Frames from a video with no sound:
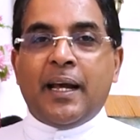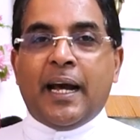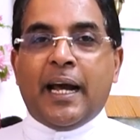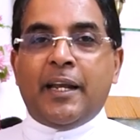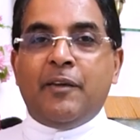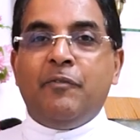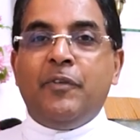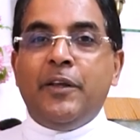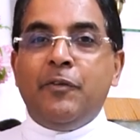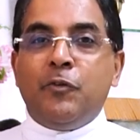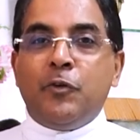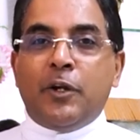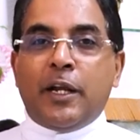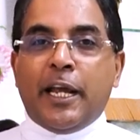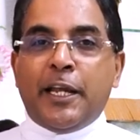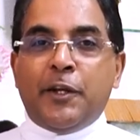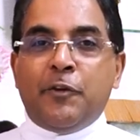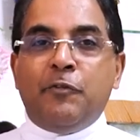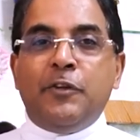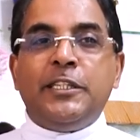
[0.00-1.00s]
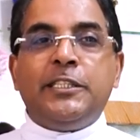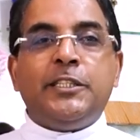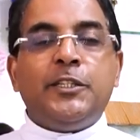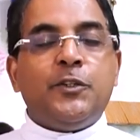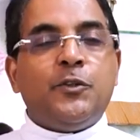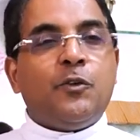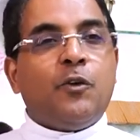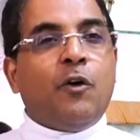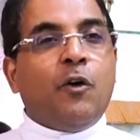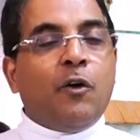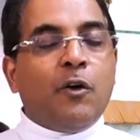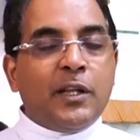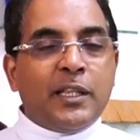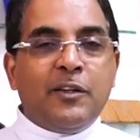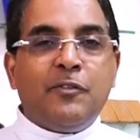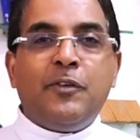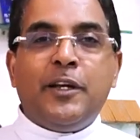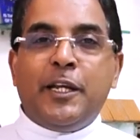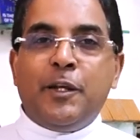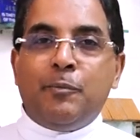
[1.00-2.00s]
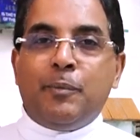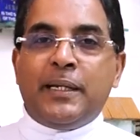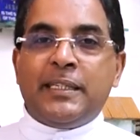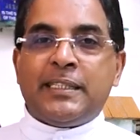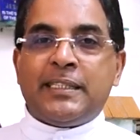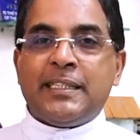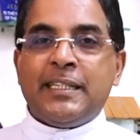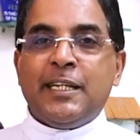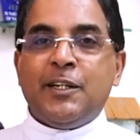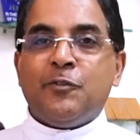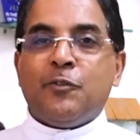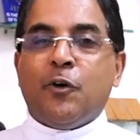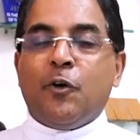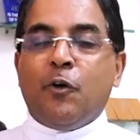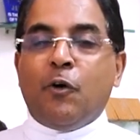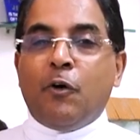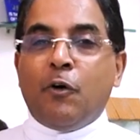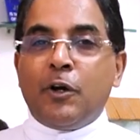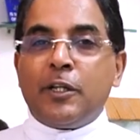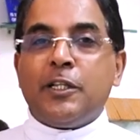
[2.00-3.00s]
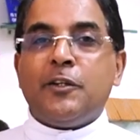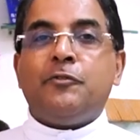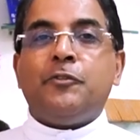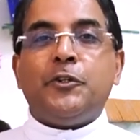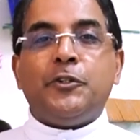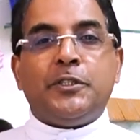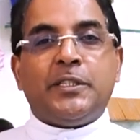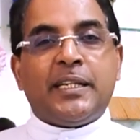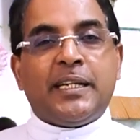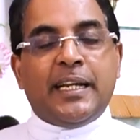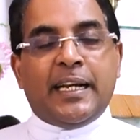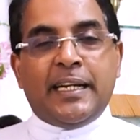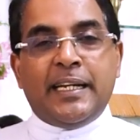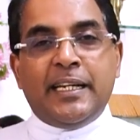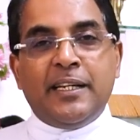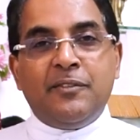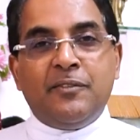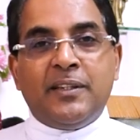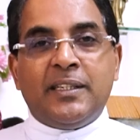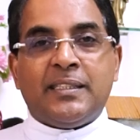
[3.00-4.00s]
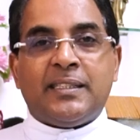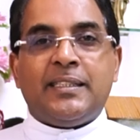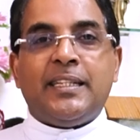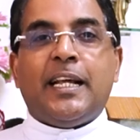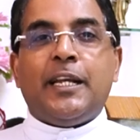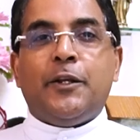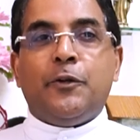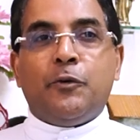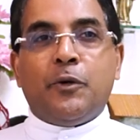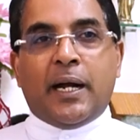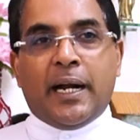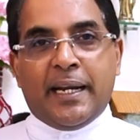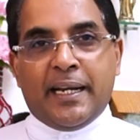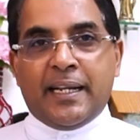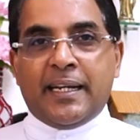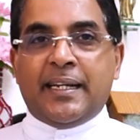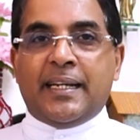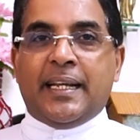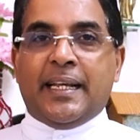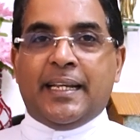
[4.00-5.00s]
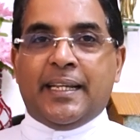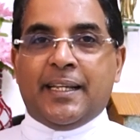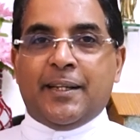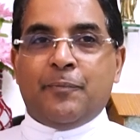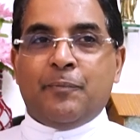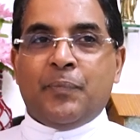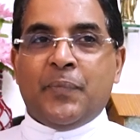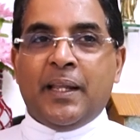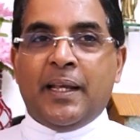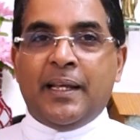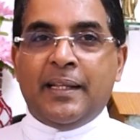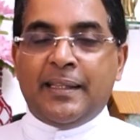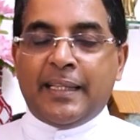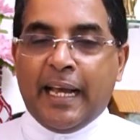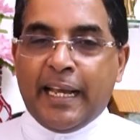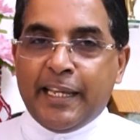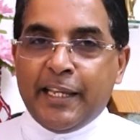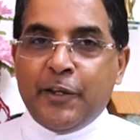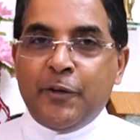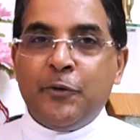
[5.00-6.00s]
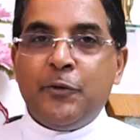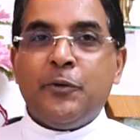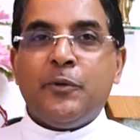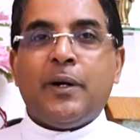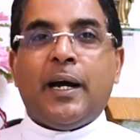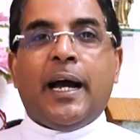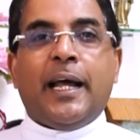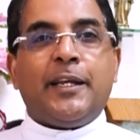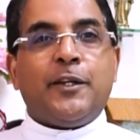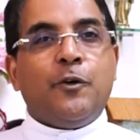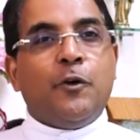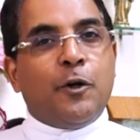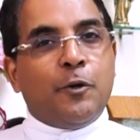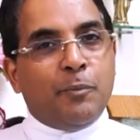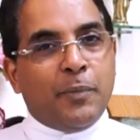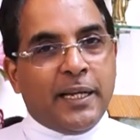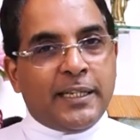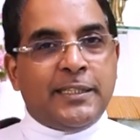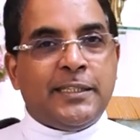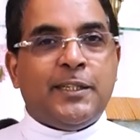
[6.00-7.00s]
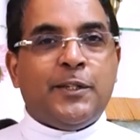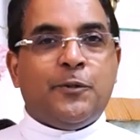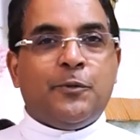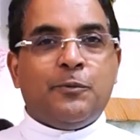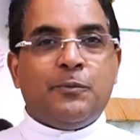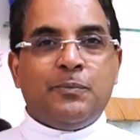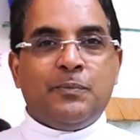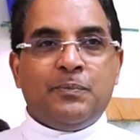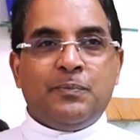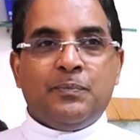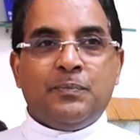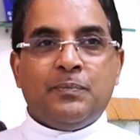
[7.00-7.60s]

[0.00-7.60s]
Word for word: And we would like to wish you all the very best for all the future endeavors that you undertake. Thank you and God bless you.